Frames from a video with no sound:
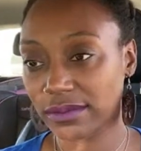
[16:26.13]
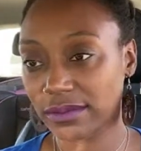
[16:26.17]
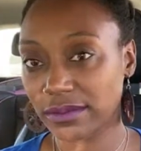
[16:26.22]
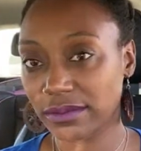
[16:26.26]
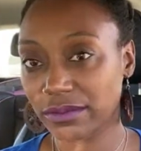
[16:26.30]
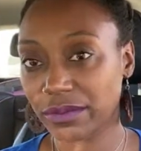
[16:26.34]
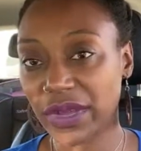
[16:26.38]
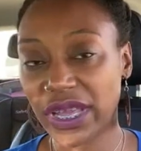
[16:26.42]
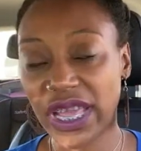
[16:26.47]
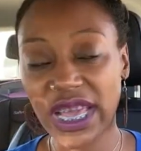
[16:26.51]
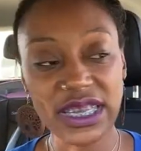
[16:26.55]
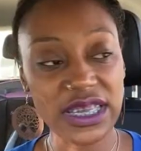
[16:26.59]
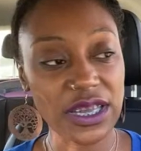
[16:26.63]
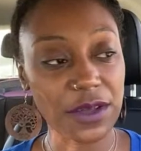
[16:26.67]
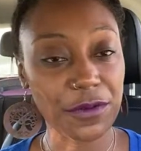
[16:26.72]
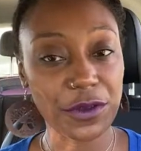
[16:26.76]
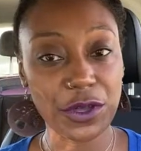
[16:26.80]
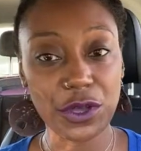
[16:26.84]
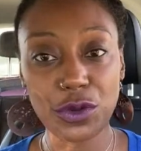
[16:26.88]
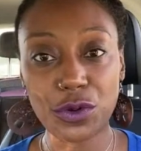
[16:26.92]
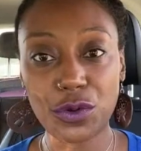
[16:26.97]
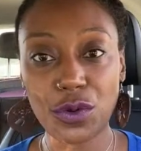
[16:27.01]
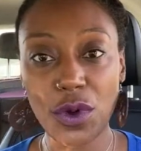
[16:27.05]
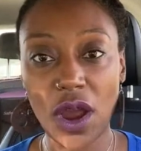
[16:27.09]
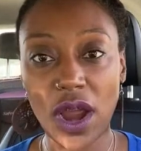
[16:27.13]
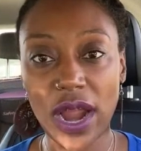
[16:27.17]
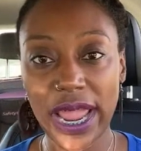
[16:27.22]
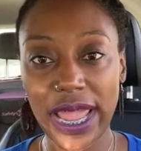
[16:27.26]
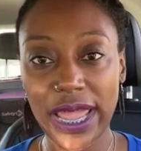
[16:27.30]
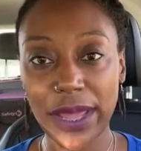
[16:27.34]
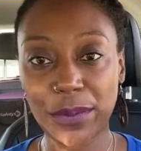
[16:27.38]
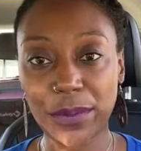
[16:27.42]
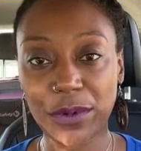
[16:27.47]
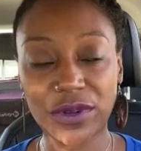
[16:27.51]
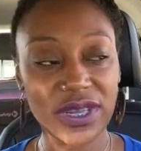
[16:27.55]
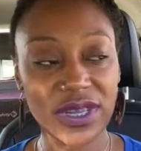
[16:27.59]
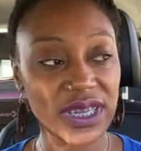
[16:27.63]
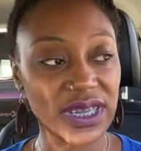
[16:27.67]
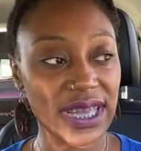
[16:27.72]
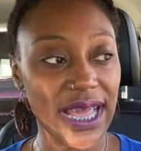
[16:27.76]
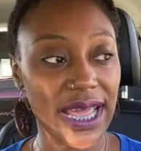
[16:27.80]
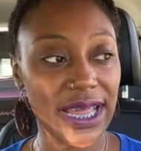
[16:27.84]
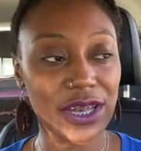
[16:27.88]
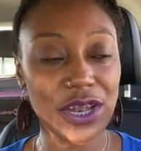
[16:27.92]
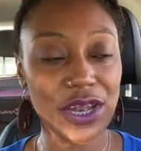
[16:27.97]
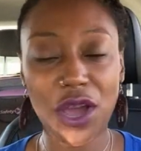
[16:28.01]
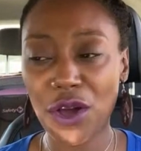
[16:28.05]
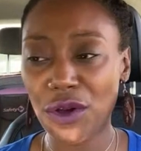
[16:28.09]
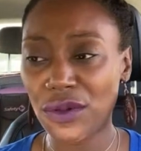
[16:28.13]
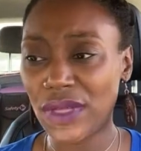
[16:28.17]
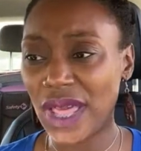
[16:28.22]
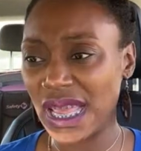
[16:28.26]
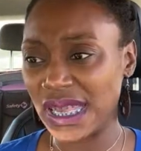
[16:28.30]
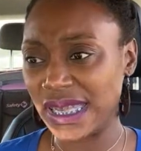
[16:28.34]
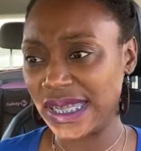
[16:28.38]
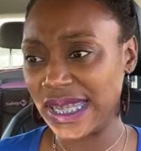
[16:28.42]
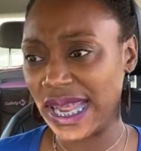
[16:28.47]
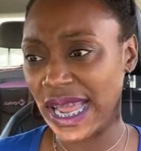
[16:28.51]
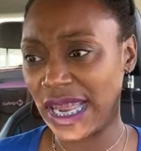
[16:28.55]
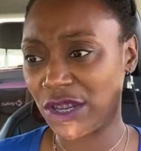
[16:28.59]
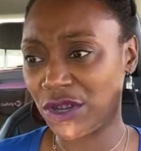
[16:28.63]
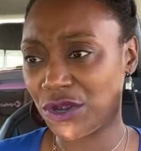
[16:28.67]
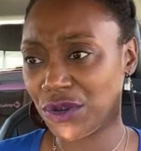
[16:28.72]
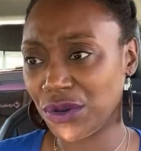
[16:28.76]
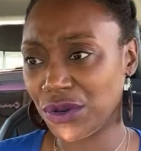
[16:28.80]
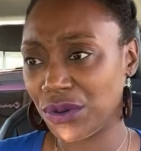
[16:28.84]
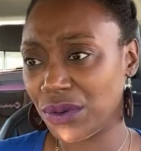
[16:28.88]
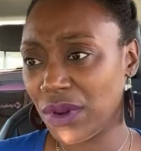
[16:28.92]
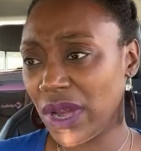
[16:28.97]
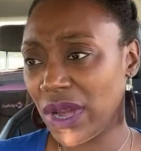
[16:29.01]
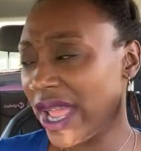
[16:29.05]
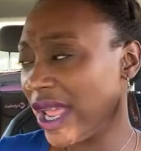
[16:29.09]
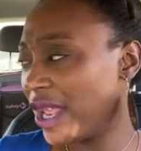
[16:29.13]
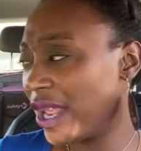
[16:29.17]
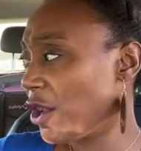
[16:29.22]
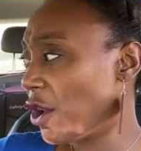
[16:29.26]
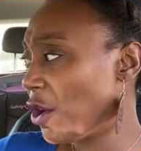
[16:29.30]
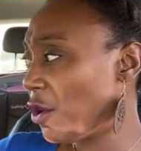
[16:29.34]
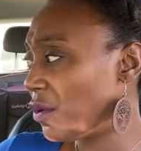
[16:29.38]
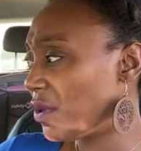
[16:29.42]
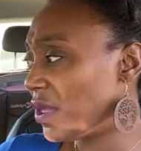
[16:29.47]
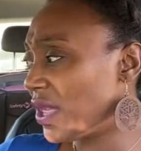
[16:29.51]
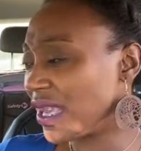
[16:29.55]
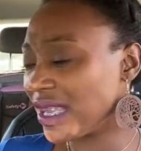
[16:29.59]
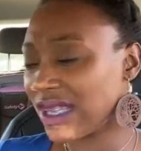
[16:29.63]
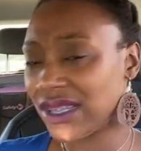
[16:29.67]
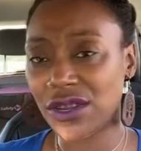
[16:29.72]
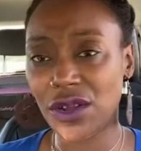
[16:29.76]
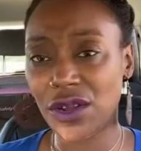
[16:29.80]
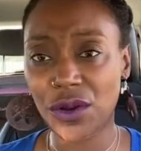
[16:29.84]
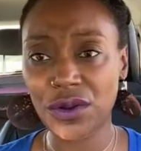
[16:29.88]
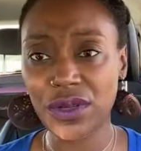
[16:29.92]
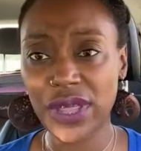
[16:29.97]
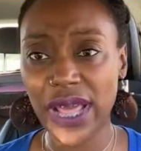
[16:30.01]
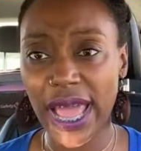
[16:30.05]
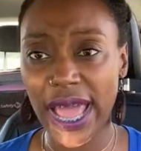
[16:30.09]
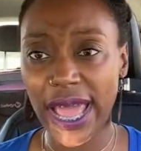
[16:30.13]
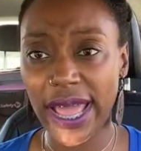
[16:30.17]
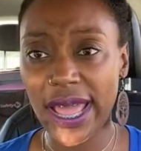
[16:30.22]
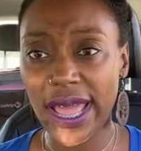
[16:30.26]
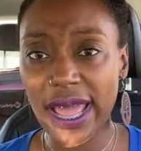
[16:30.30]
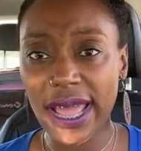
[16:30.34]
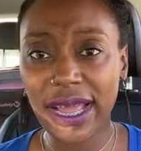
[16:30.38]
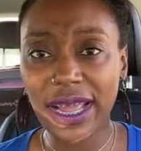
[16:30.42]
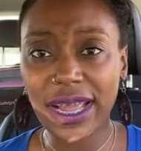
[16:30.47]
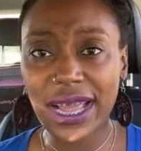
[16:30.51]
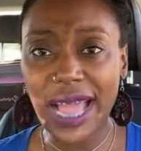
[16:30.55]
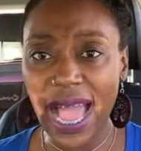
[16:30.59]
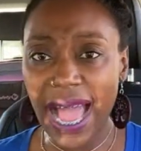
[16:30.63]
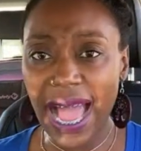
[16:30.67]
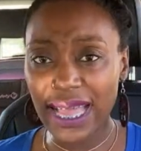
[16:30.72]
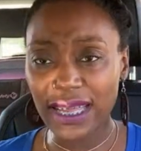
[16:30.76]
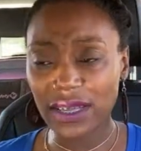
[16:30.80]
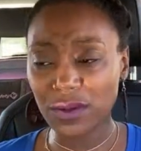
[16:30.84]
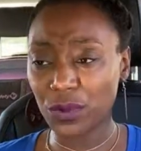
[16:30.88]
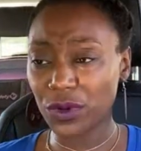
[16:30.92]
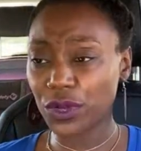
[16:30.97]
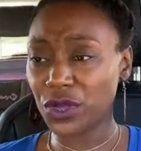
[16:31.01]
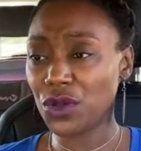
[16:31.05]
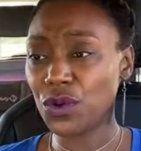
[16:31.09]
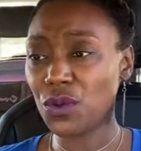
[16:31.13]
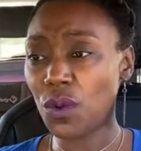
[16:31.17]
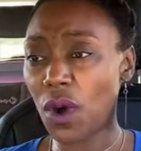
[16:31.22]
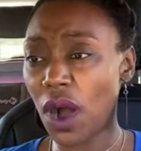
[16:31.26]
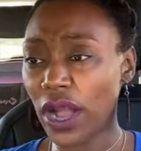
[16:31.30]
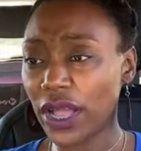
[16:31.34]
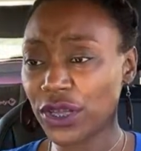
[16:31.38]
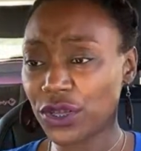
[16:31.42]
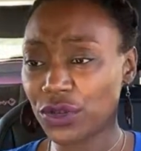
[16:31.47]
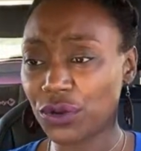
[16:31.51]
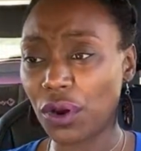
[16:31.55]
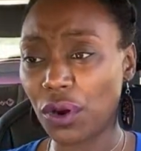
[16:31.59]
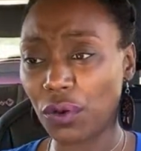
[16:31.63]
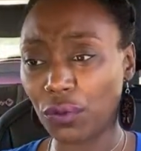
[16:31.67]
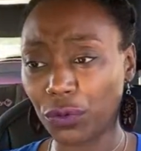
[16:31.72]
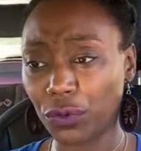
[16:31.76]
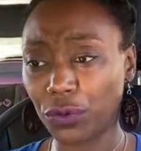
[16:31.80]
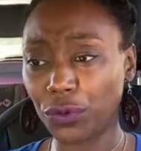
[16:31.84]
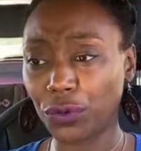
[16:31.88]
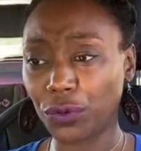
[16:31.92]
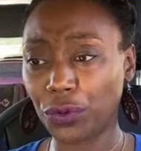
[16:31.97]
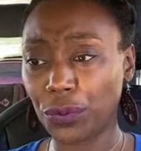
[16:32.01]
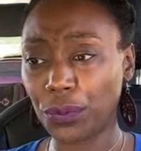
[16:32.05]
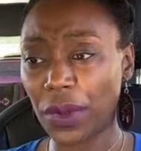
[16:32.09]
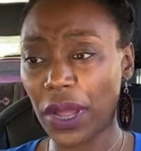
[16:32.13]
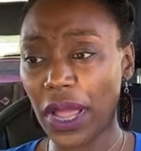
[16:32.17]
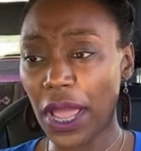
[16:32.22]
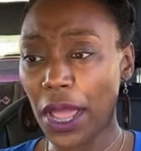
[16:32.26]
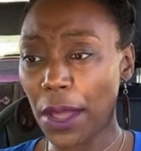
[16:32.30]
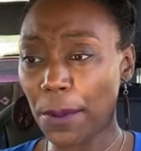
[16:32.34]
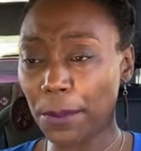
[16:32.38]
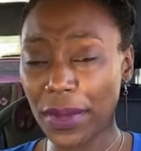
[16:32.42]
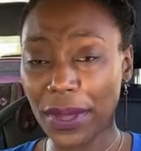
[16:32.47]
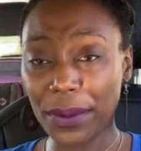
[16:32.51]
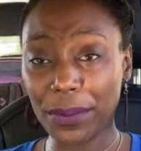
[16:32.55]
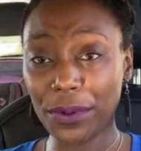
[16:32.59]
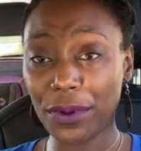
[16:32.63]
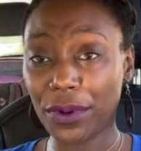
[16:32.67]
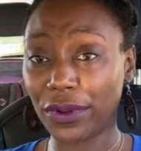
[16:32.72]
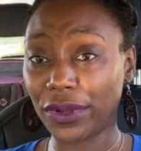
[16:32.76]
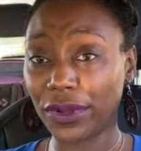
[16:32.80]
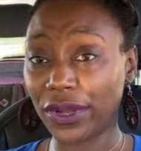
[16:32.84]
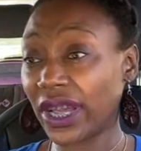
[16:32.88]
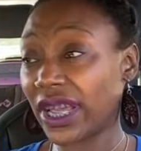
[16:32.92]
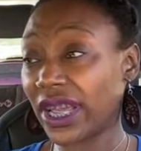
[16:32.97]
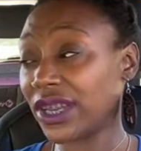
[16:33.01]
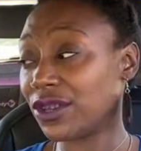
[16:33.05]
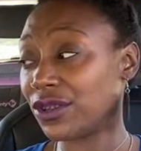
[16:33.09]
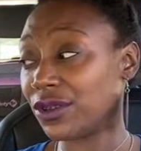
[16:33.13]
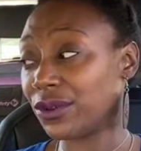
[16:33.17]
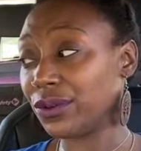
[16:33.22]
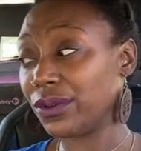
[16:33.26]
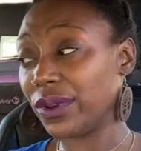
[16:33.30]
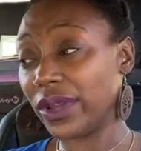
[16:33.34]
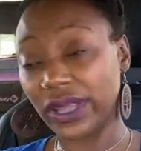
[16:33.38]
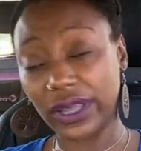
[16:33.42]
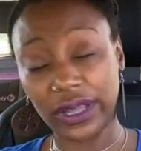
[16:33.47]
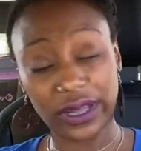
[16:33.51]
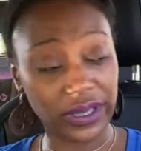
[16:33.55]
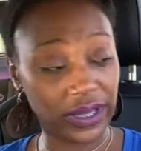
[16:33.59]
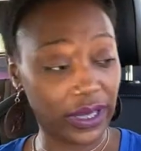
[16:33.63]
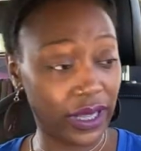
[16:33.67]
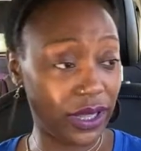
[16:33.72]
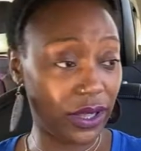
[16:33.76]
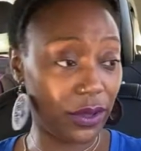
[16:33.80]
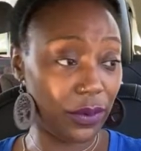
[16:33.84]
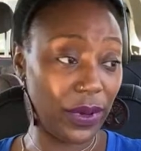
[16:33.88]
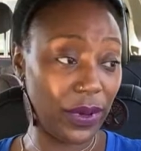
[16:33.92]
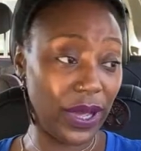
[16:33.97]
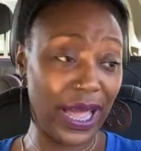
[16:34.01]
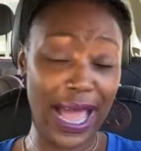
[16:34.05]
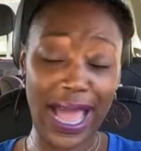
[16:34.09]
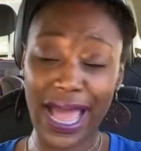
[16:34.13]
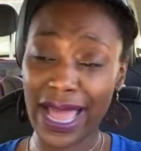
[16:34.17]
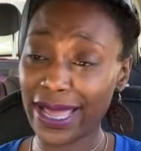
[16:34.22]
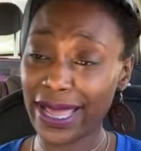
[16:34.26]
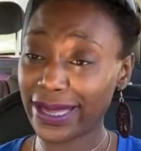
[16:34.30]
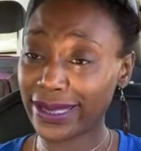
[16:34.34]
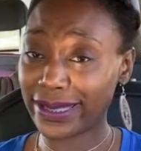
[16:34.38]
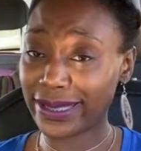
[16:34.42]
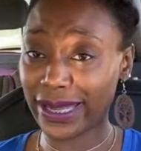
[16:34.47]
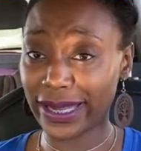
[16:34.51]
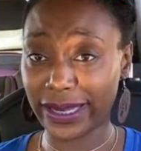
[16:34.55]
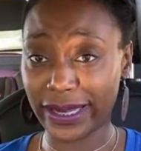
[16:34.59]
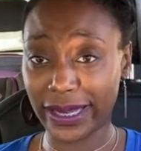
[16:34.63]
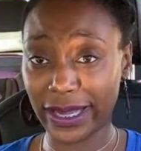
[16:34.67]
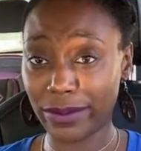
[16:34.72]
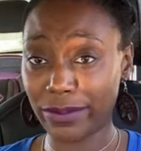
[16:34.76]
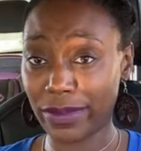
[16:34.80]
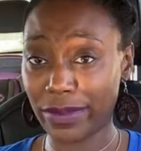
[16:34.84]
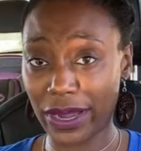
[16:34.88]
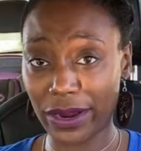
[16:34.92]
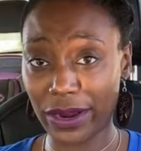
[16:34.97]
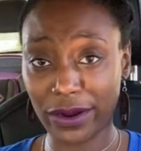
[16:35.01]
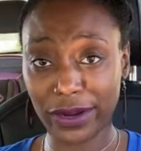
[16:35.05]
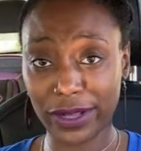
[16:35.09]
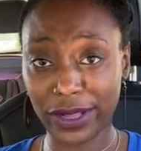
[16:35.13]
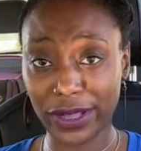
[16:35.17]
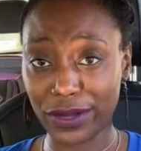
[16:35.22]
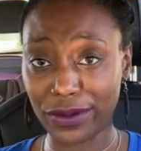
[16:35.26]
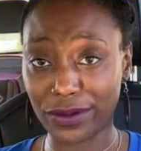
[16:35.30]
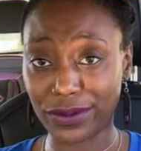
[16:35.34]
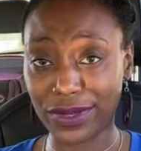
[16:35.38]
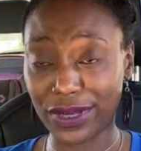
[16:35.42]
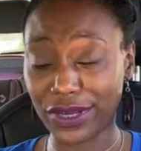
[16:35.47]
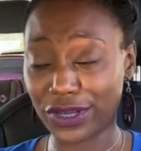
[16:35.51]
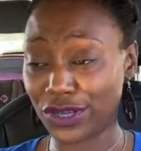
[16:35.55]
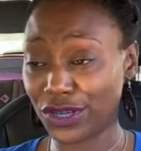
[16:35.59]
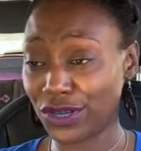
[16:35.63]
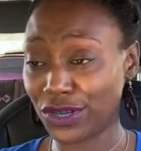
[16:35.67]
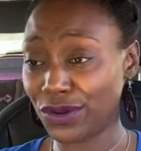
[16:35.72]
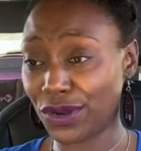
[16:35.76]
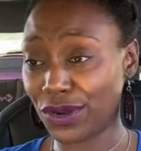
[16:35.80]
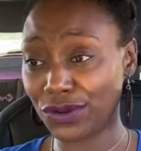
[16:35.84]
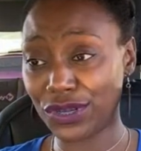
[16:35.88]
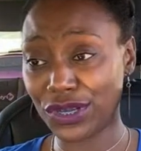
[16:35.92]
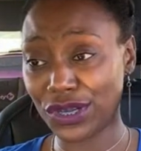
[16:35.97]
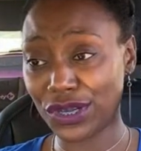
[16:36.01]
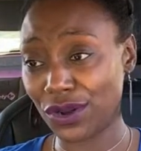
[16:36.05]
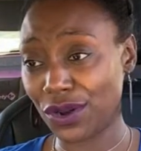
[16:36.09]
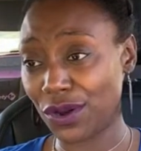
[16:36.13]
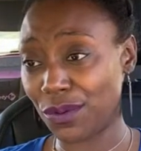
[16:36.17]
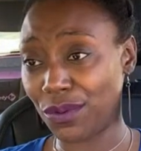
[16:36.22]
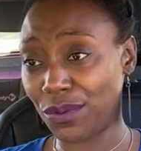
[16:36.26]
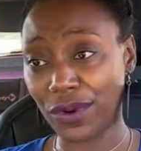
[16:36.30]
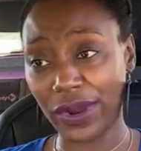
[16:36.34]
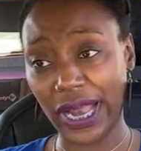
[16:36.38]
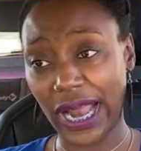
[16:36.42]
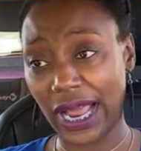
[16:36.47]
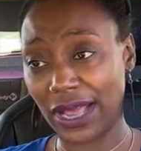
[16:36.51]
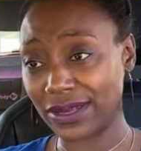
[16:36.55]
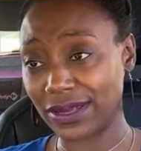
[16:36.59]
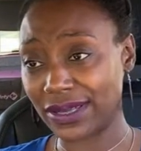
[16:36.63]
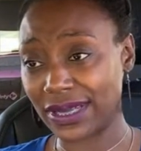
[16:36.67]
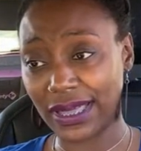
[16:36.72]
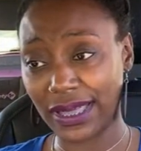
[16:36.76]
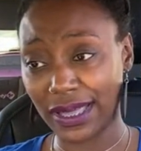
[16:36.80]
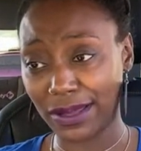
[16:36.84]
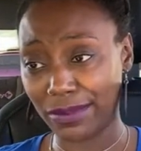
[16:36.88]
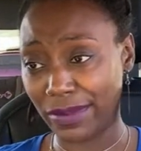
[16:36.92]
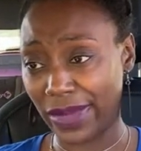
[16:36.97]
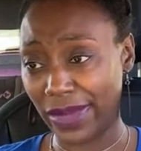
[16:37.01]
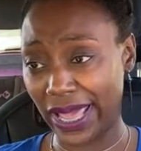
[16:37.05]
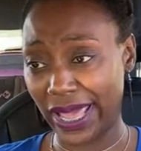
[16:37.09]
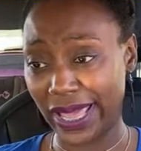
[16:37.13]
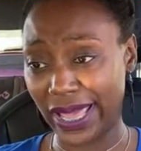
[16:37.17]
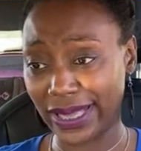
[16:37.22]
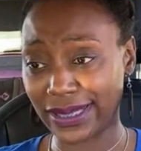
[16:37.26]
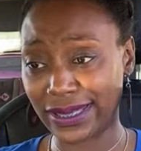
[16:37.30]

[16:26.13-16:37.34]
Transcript: Because if you are able to say, no, that's not true. Know this, know that. Guys, when you walk into a room, people going to look at you and look the other way. I ain't saying nothing about her clothes because you know she going to point out something bad.